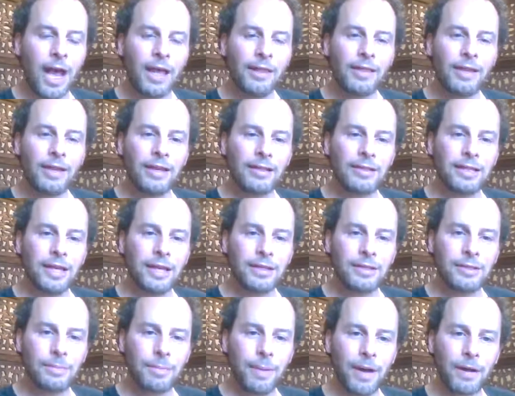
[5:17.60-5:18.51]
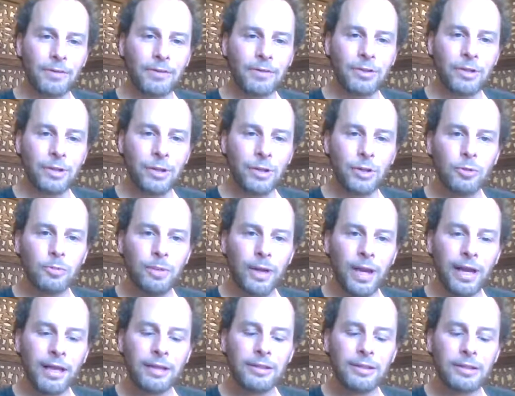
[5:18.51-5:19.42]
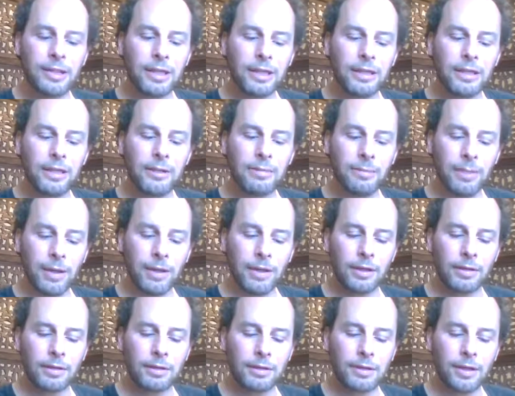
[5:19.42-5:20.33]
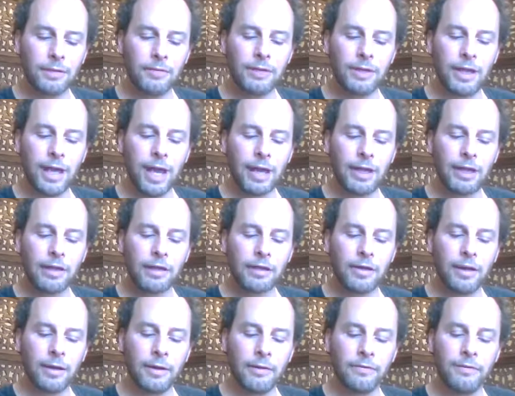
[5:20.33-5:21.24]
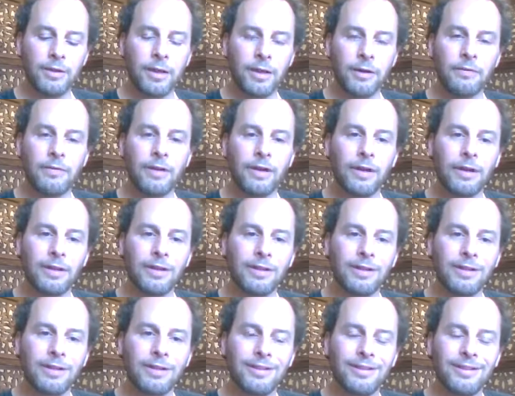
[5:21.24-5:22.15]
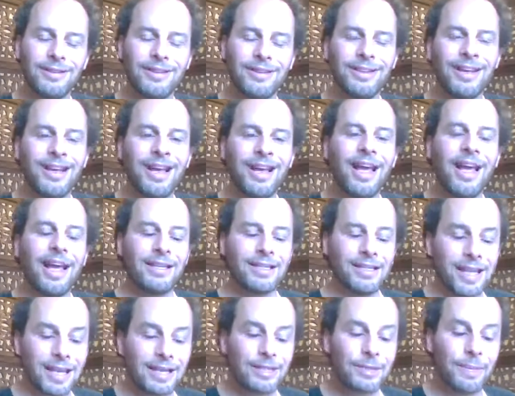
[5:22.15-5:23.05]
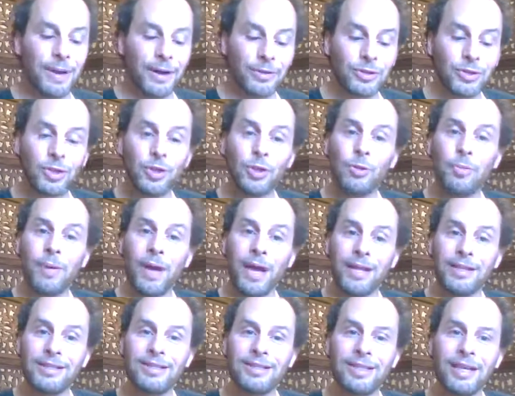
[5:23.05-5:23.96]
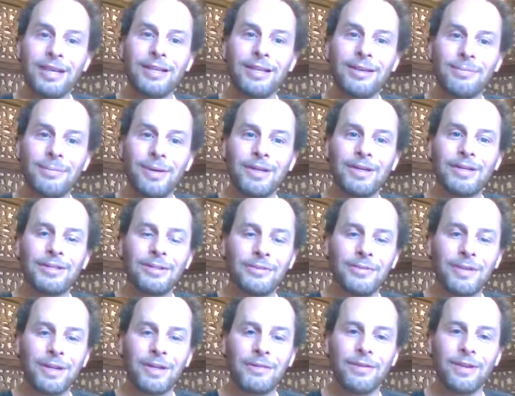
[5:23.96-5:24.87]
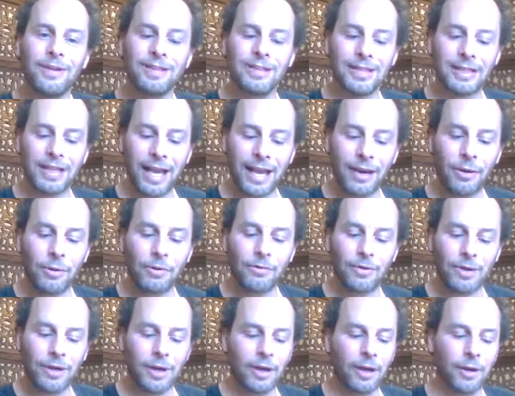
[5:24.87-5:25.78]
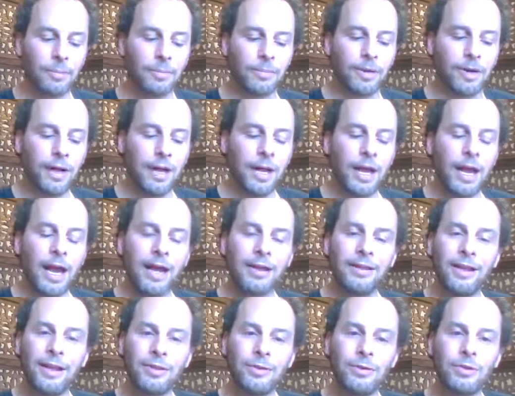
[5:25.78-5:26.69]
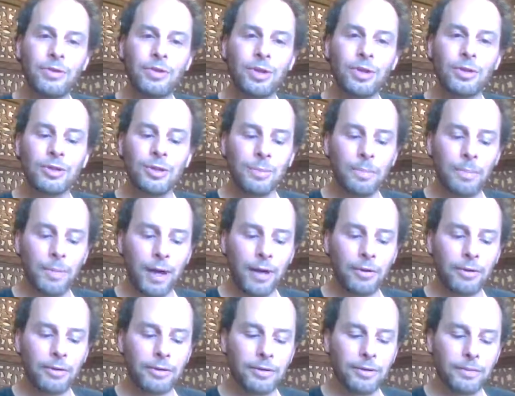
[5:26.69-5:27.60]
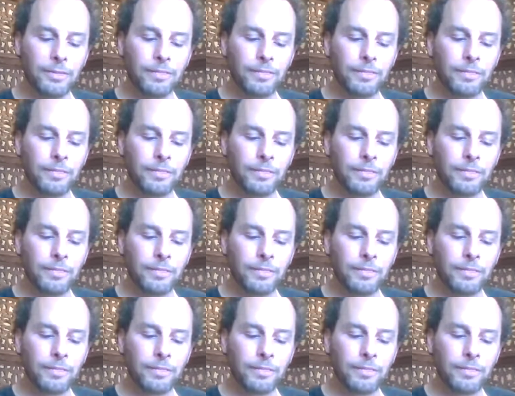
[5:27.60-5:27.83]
And then it takes about two painstaking minutes of giving. It takes about two painstaking minutes of giving to get over the hump. And then you start to melt